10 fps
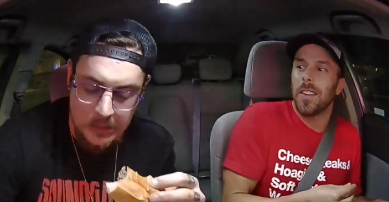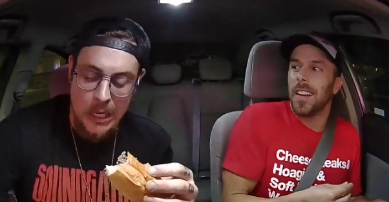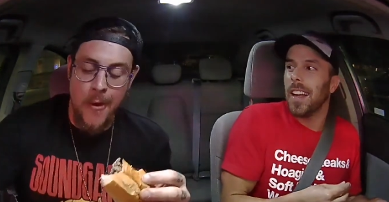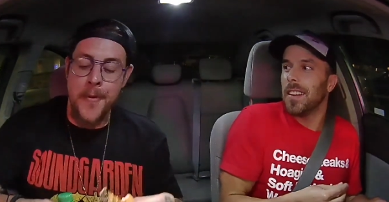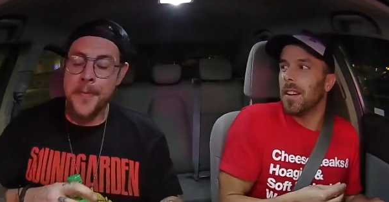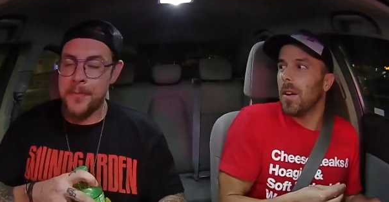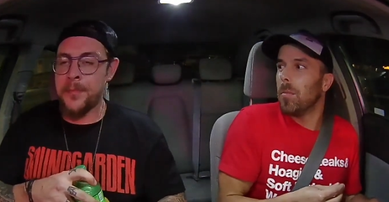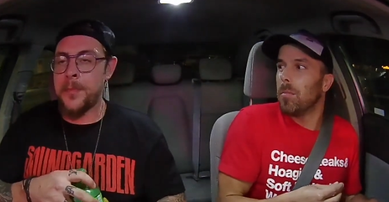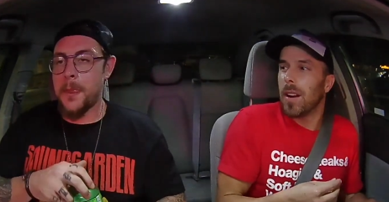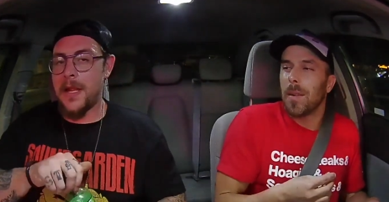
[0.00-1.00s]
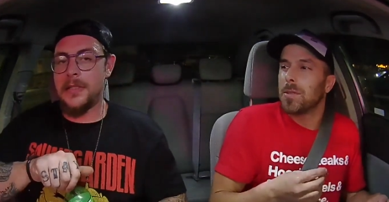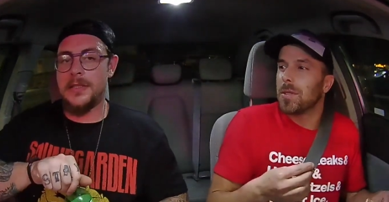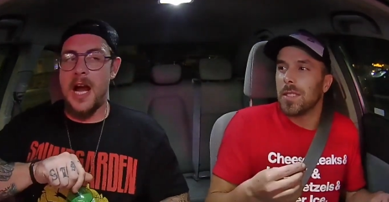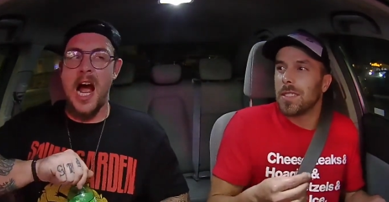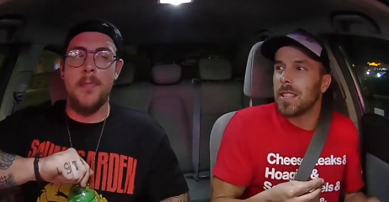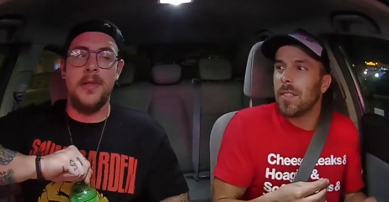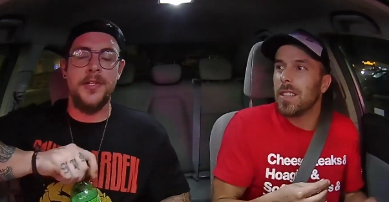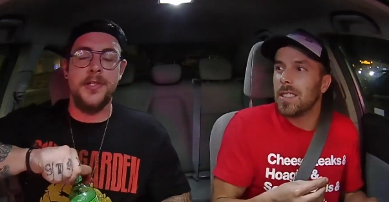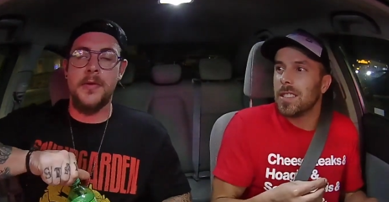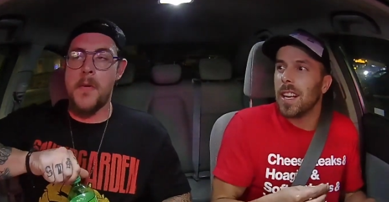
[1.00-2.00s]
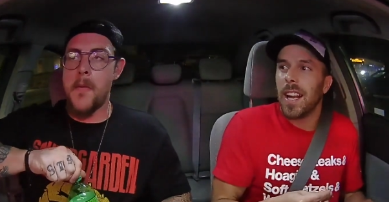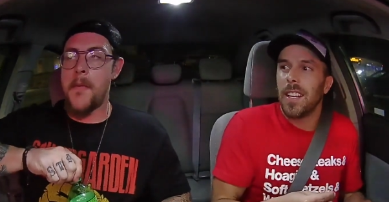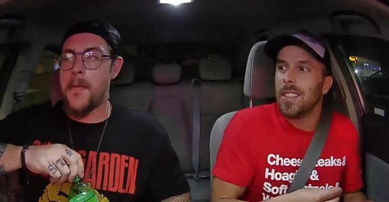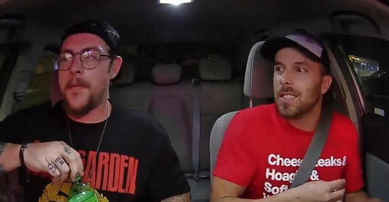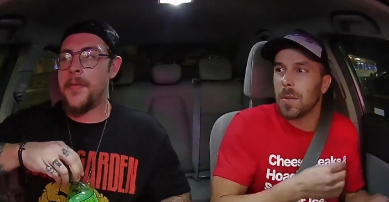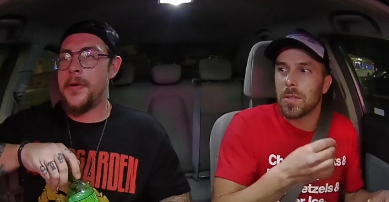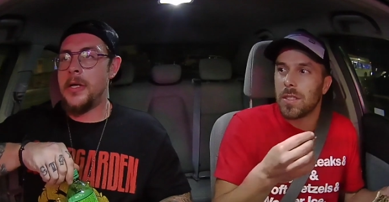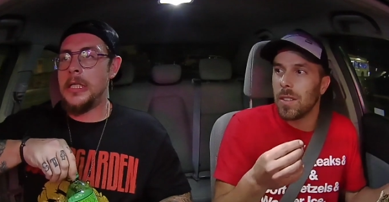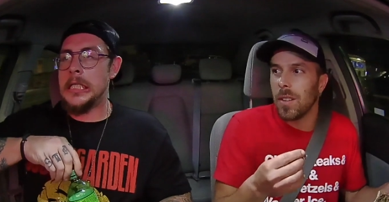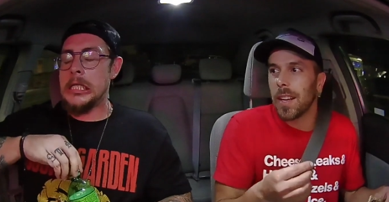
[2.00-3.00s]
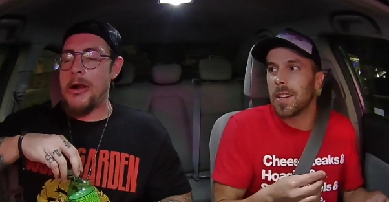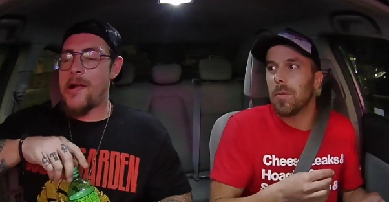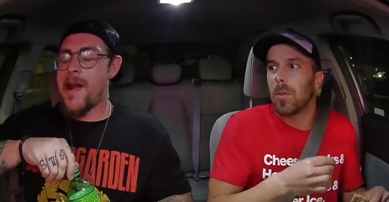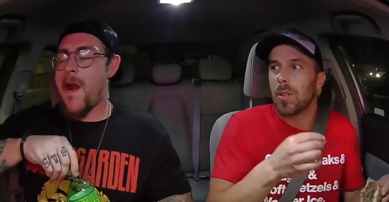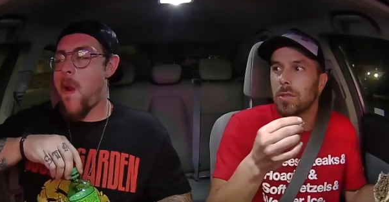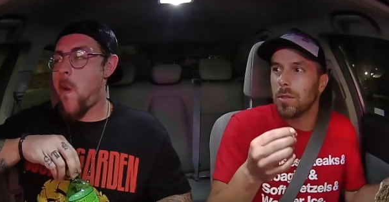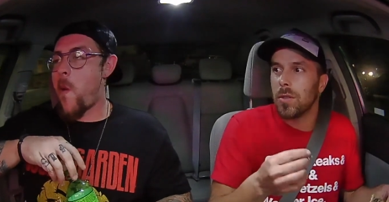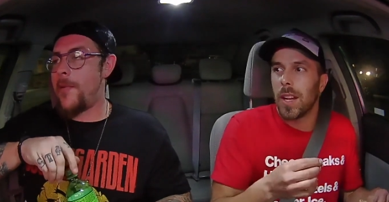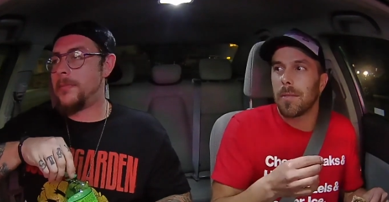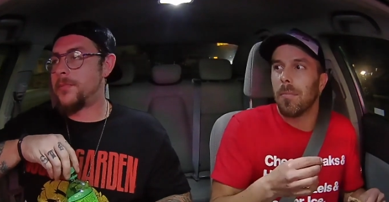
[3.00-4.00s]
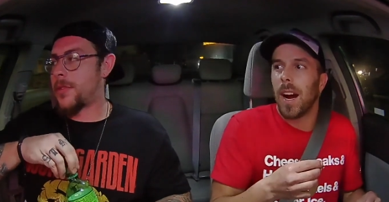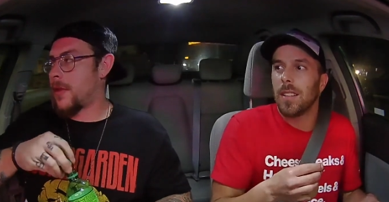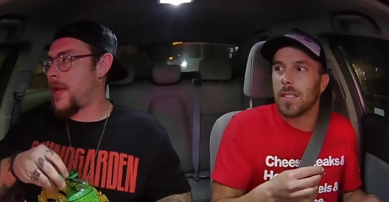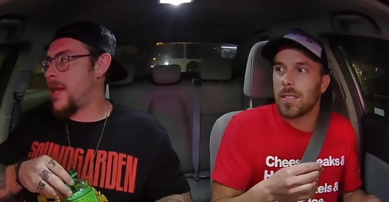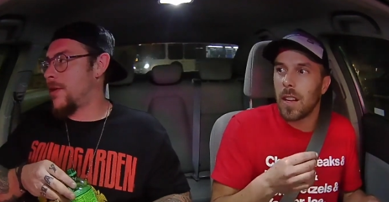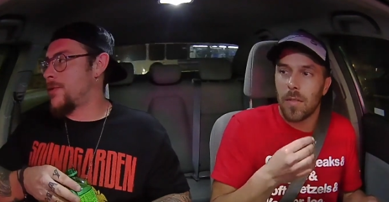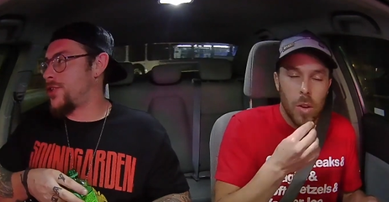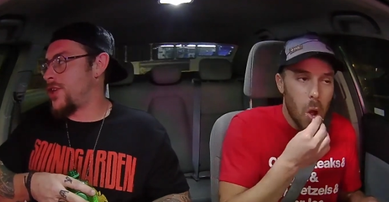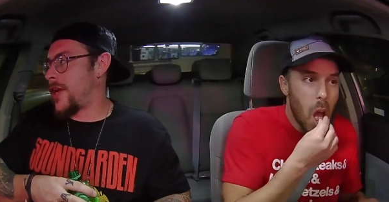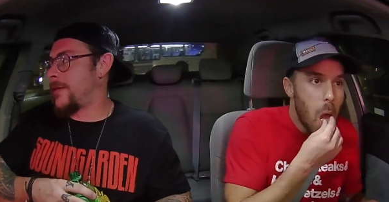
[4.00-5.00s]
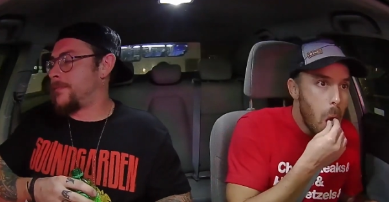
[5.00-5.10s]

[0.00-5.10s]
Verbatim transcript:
Speaker 1: to our day, you know. But I'm sure in the 70s and 80s there were still like commercial, yeah. like mindless yeah, stuff. Yeah,